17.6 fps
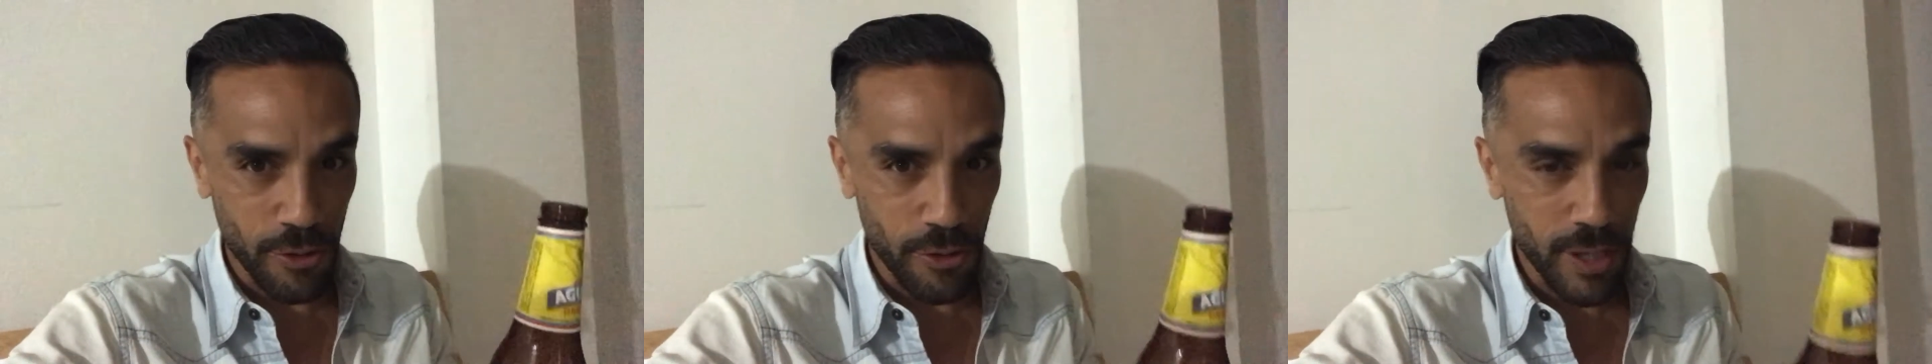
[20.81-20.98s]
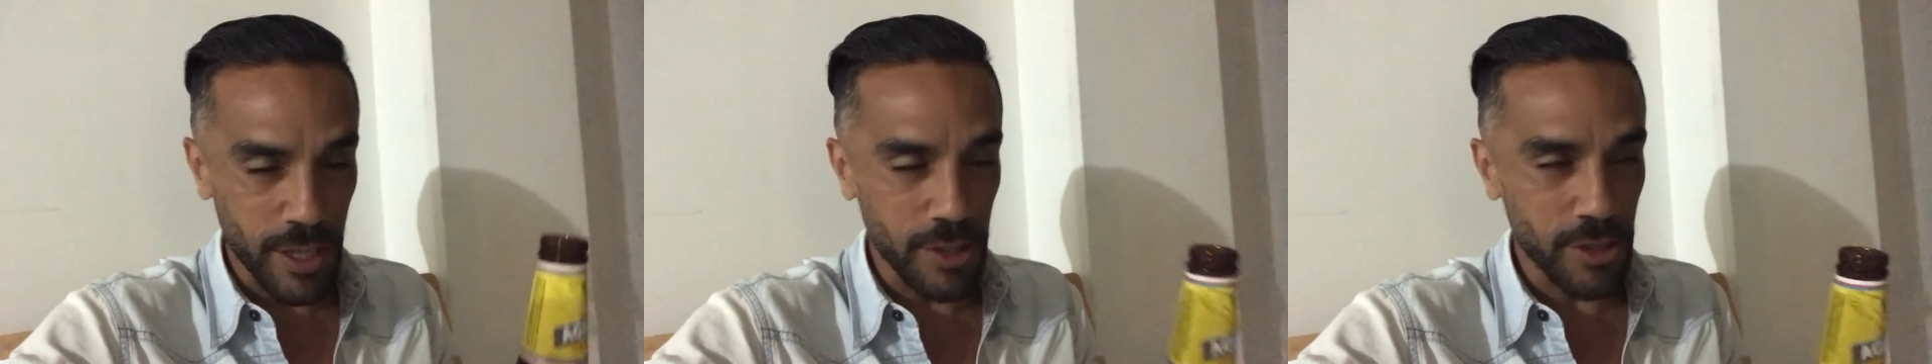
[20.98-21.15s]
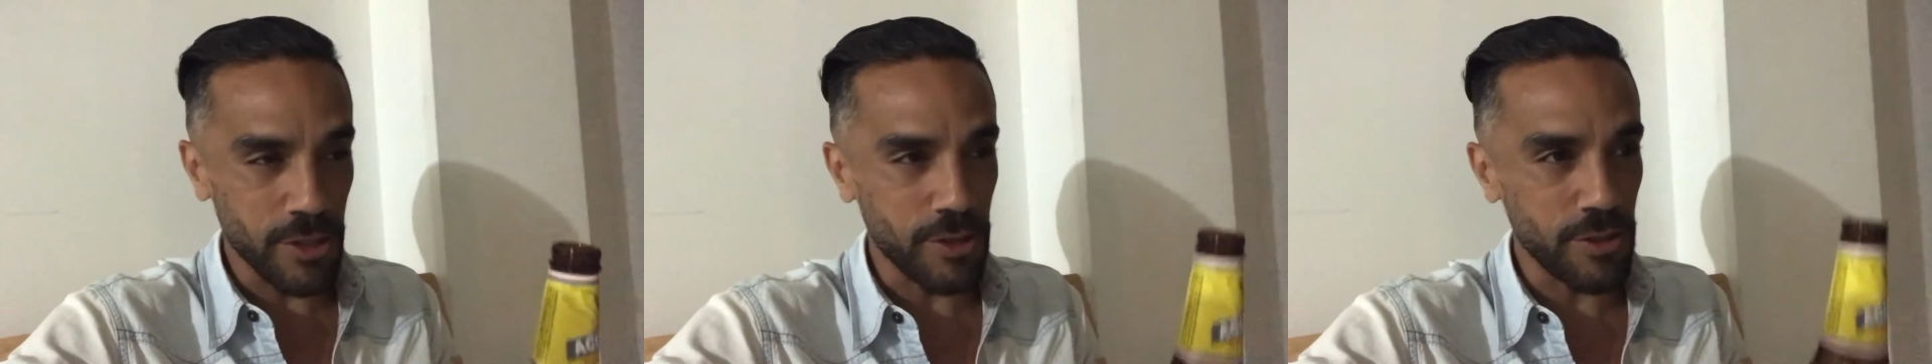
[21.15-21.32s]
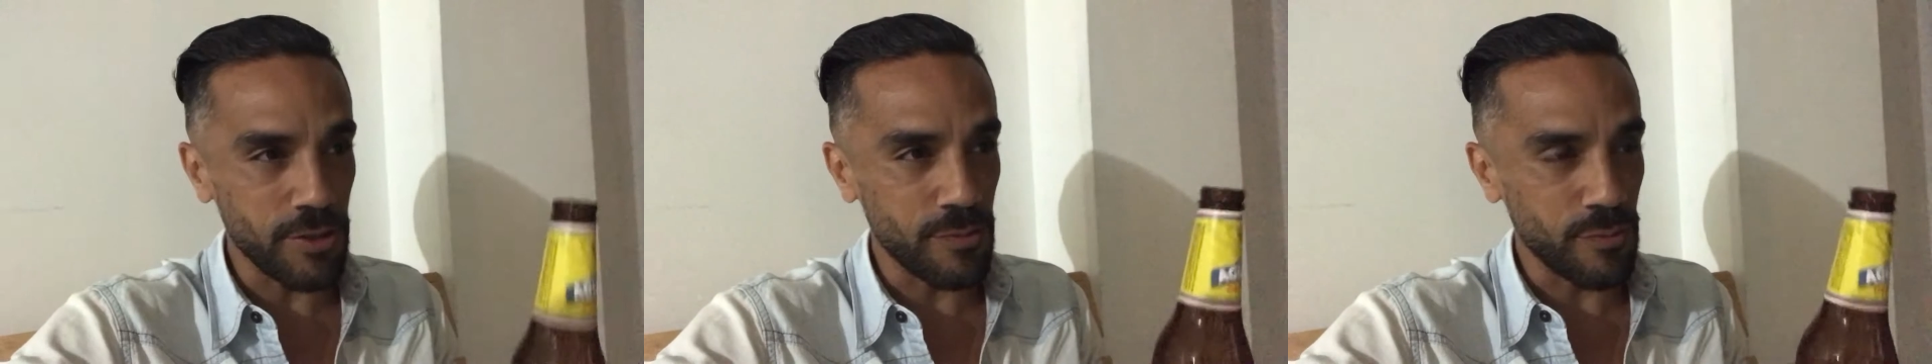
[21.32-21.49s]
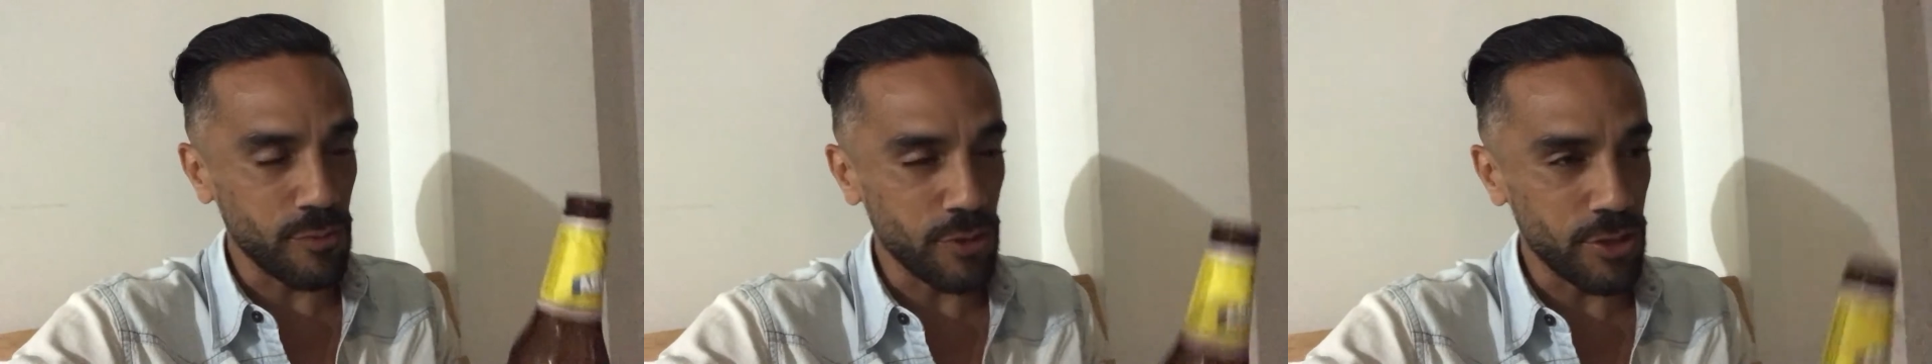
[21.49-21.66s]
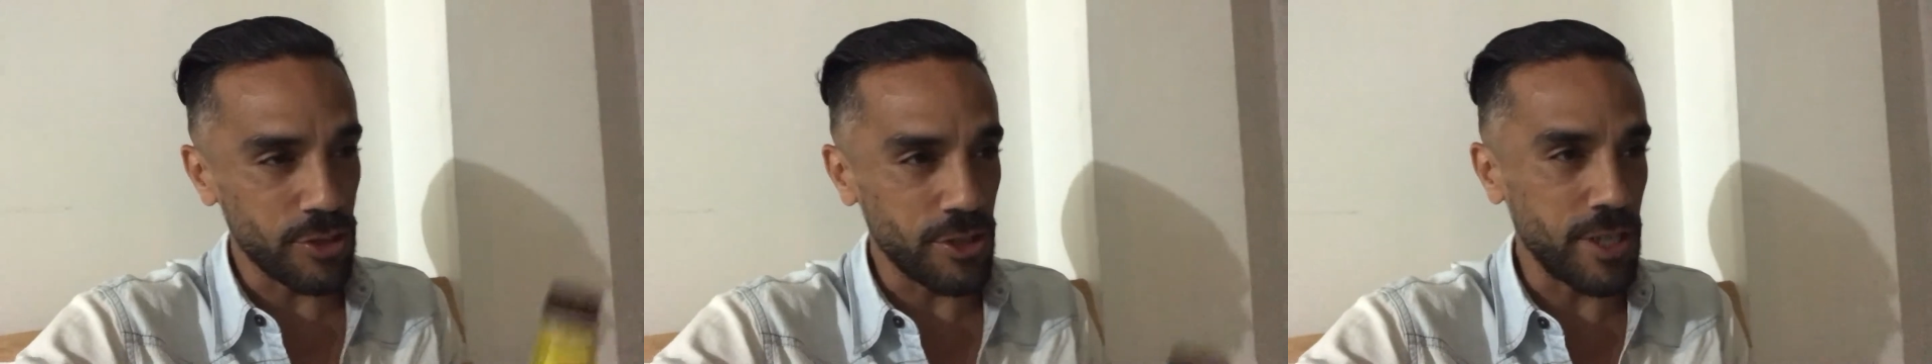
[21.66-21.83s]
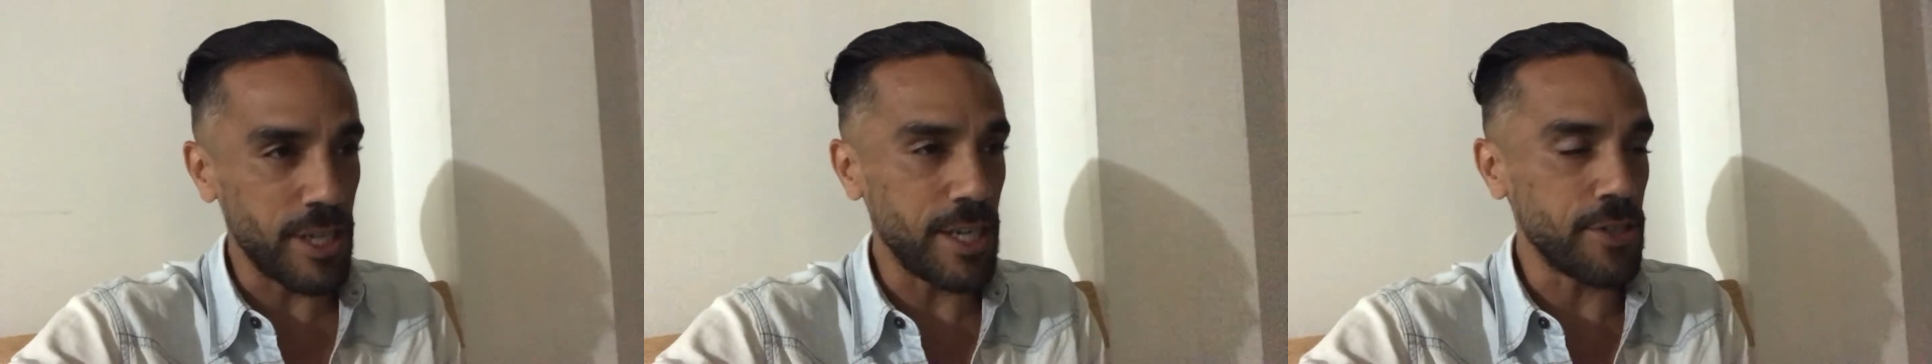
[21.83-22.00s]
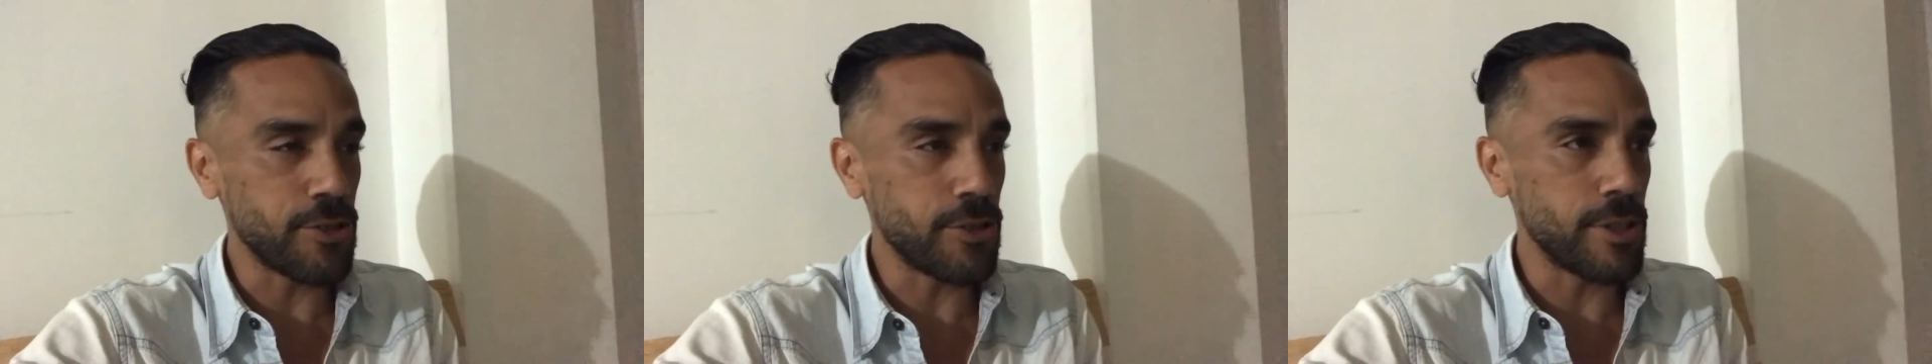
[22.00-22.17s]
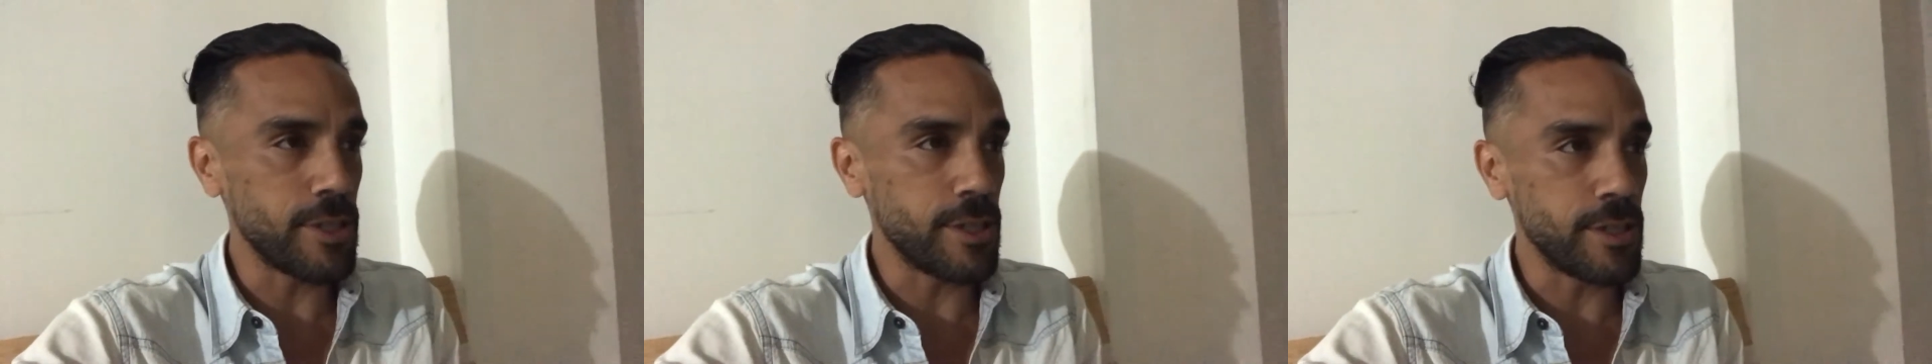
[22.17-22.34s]
gratitude and
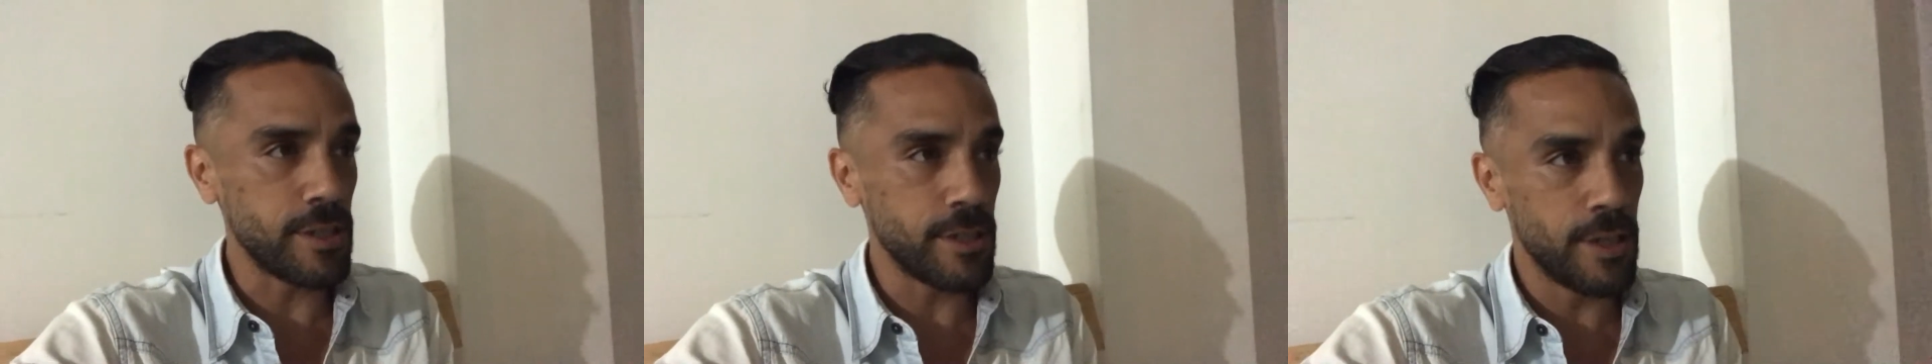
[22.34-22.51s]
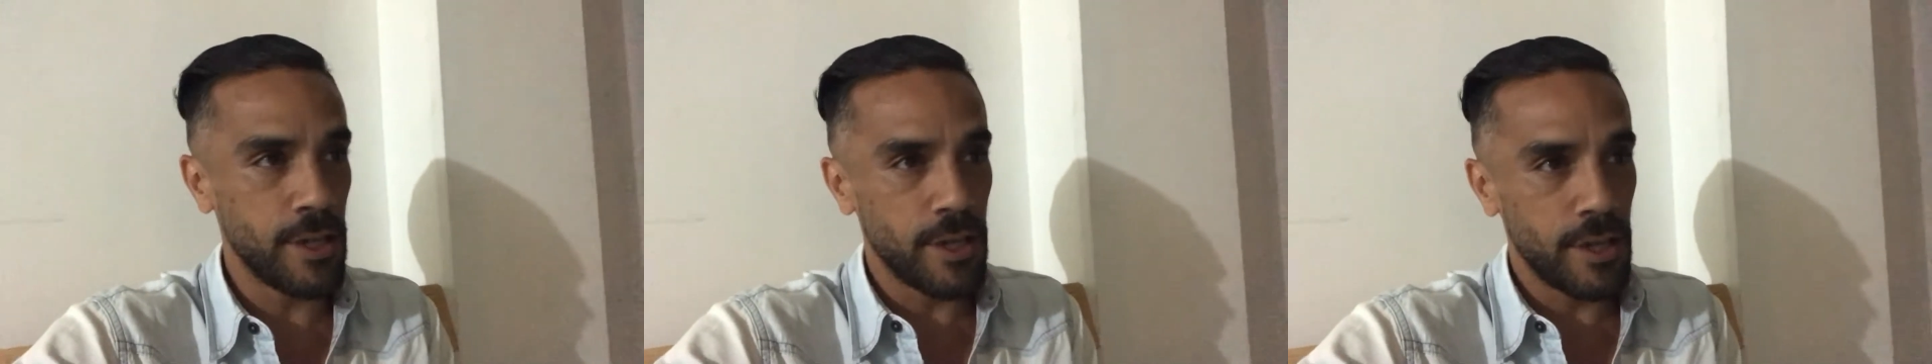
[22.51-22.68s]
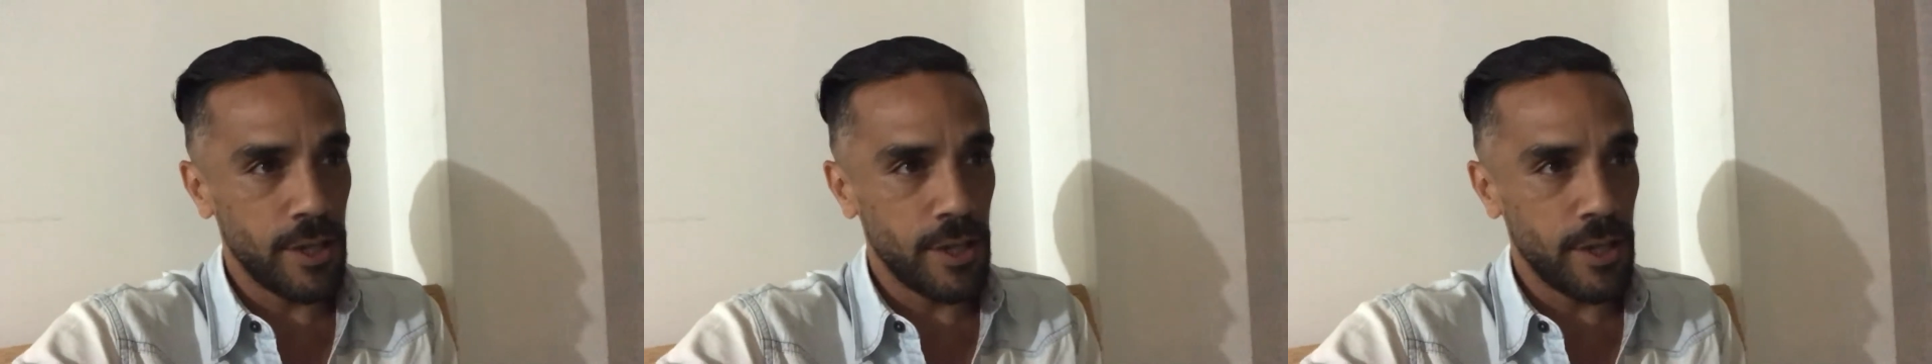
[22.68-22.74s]
appreciation